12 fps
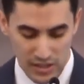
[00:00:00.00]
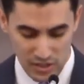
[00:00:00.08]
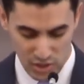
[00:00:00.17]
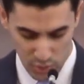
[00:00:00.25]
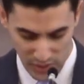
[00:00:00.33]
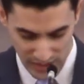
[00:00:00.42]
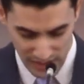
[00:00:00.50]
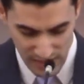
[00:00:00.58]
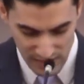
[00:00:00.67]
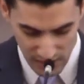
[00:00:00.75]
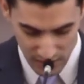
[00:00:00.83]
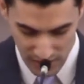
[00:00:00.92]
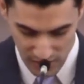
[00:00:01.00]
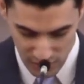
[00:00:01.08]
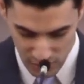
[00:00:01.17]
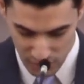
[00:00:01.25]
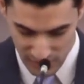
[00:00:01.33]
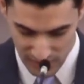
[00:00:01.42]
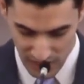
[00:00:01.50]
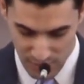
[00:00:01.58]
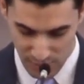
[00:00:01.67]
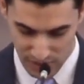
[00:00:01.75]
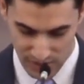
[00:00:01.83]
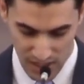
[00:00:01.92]
So he sends out these two
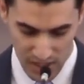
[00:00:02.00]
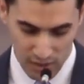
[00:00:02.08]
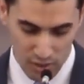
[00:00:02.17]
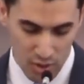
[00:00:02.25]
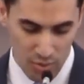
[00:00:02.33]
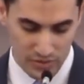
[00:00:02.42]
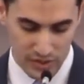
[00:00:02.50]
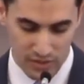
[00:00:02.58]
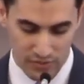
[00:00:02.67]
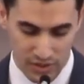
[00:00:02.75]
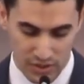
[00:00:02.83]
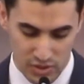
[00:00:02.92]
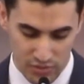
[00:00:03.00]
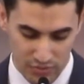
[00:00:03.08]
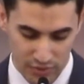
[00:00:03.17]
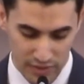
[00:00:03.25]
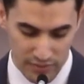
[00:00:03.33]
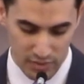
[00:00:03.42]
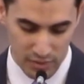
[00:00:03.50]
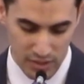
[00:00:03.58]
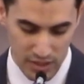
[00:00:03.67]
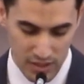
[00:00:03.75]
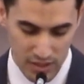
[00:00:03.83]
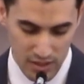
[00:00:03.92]
disciples, saying, Go into the village in front of you.
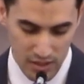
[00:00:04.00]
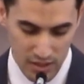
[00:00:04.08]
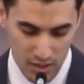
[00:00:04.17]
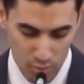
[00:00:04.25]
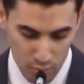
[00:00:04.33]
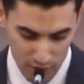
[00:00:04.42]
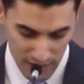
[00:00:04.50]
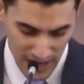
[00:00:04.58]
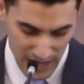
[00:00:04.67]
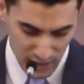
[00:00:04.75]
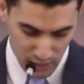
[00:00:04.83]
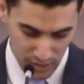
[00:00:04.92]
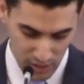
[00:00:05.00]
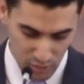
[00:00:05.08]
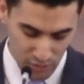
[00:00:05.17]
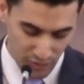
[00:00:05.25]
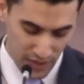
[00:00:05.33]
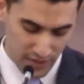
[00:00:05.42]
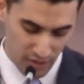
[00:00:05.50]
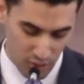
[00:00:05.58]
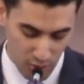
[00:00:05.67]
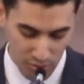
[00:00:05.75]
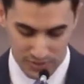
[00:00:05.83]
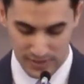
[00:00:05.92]
On entering, you will find a
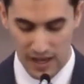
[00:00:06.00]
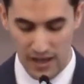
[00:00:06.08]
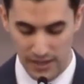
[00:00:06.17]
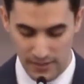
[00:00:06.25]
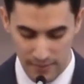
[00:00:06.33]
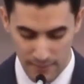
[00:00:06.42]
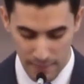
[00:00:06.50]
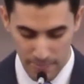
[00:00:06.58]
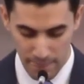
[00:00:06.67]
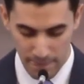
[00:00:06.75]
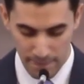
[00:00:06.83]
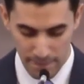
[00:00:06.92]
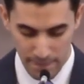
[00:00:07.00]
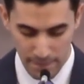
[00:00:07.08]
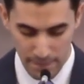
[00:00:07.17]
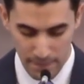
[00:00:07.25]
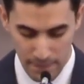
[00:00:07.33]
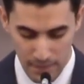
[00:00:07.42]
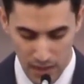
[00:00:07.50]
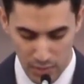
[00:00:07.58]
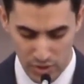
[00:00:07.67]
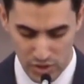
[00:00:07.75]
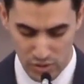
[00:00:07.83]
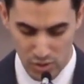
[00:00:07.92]
colt tied on
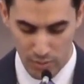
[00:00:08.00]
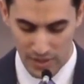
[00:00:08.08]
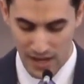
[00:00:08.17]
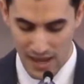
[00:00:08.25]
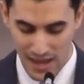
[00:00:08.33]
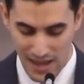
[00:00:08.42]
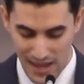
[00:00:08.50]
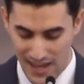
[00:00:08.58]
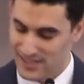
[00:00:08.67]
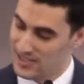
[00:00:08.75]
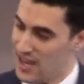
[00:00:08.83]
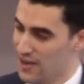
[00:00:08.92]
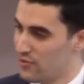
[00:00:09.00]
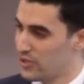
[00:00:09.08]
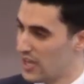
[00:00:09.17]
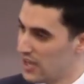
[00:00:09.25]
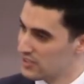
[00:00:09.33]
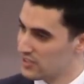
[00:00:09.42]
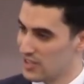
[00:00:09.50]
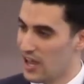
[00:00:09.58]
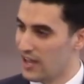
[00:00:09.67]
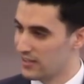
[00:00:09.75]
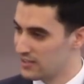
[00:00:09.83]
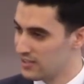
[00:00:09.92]
which no one has ever yet
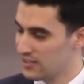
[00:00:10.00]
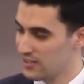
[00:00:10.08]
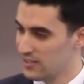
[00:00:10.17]
sat.